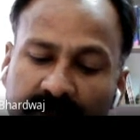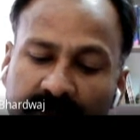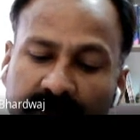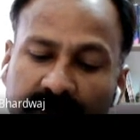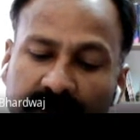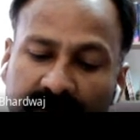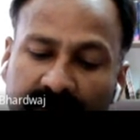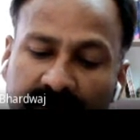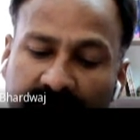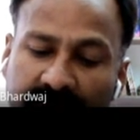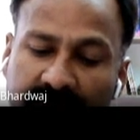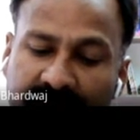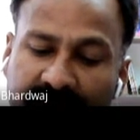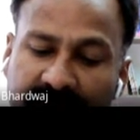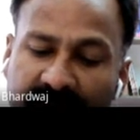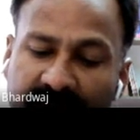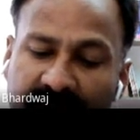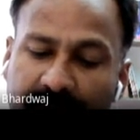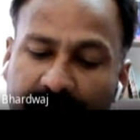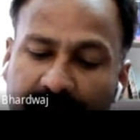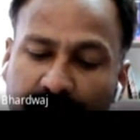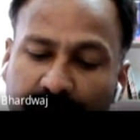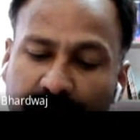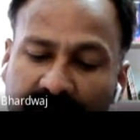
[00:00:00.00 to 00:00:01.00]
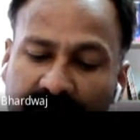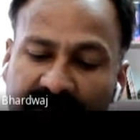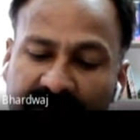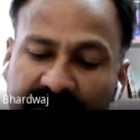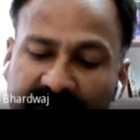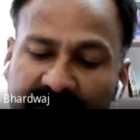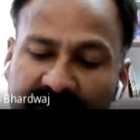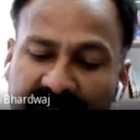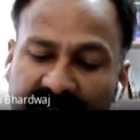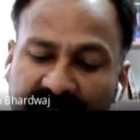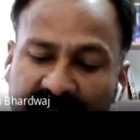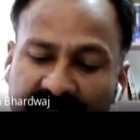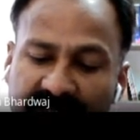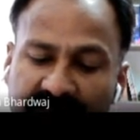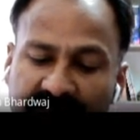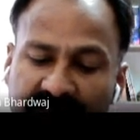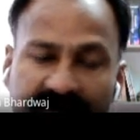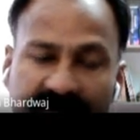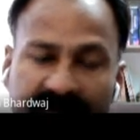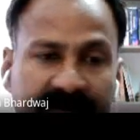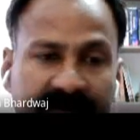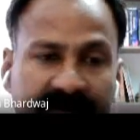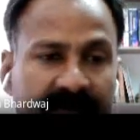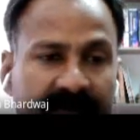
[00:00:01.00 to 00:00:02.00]
the ray approximation
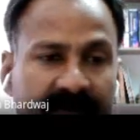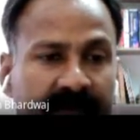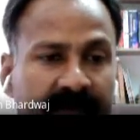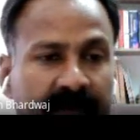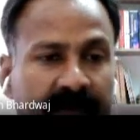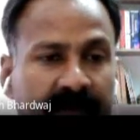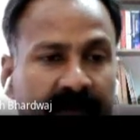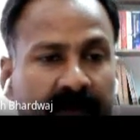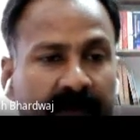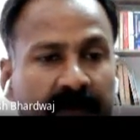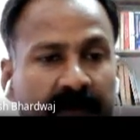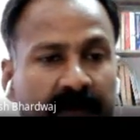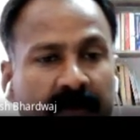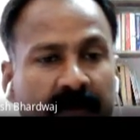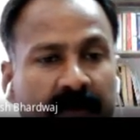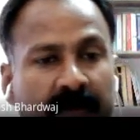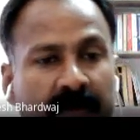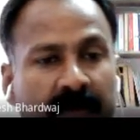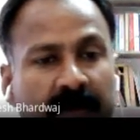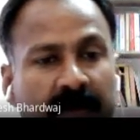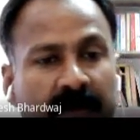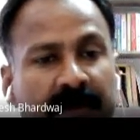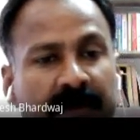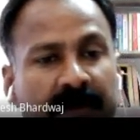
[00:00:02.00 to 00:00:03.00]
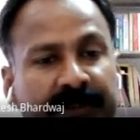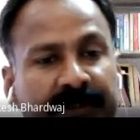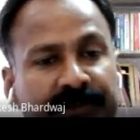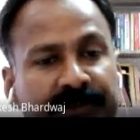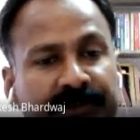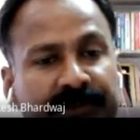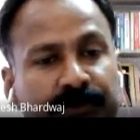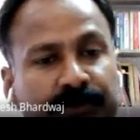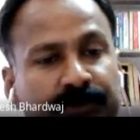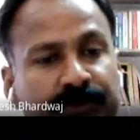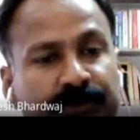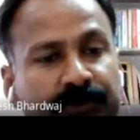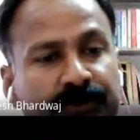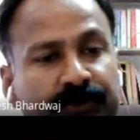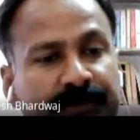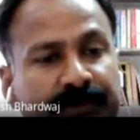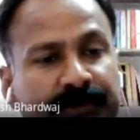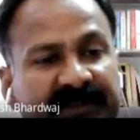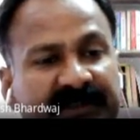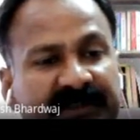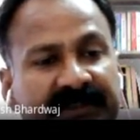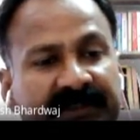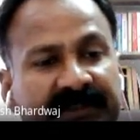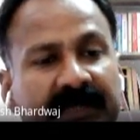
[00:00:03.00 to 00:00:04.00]
is used to
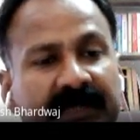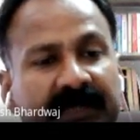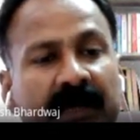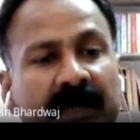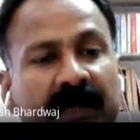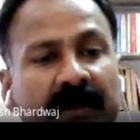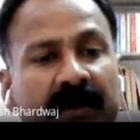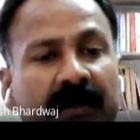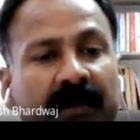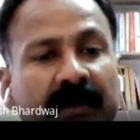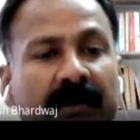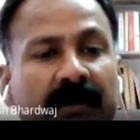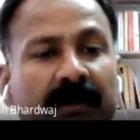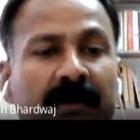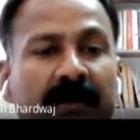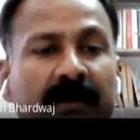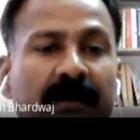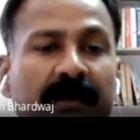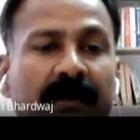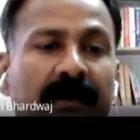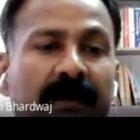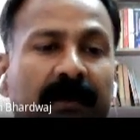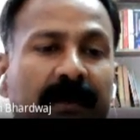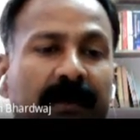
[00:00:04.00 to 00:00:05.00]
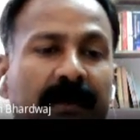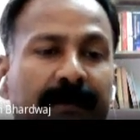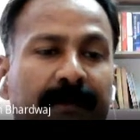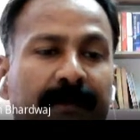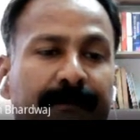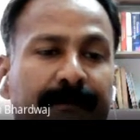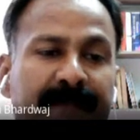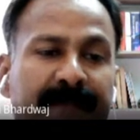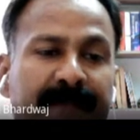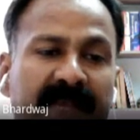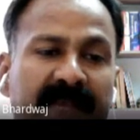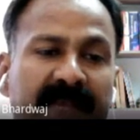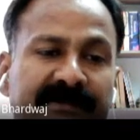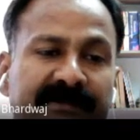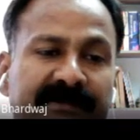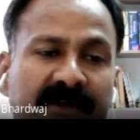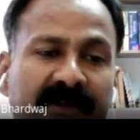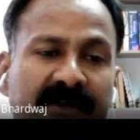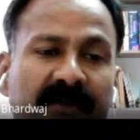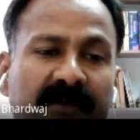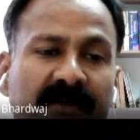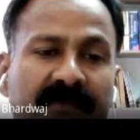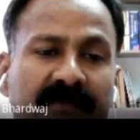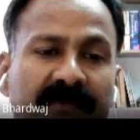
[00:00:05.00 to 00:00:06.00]
represent the beams
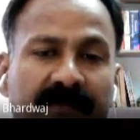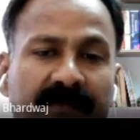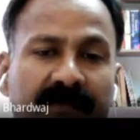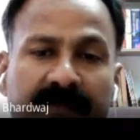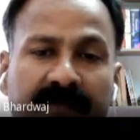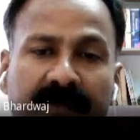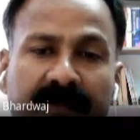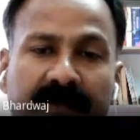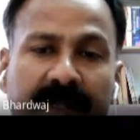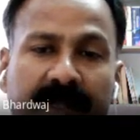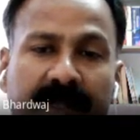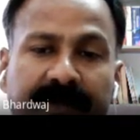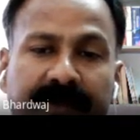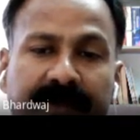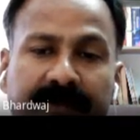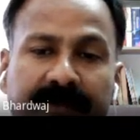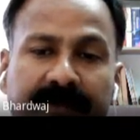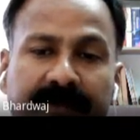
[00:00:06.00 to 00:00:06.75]
of light.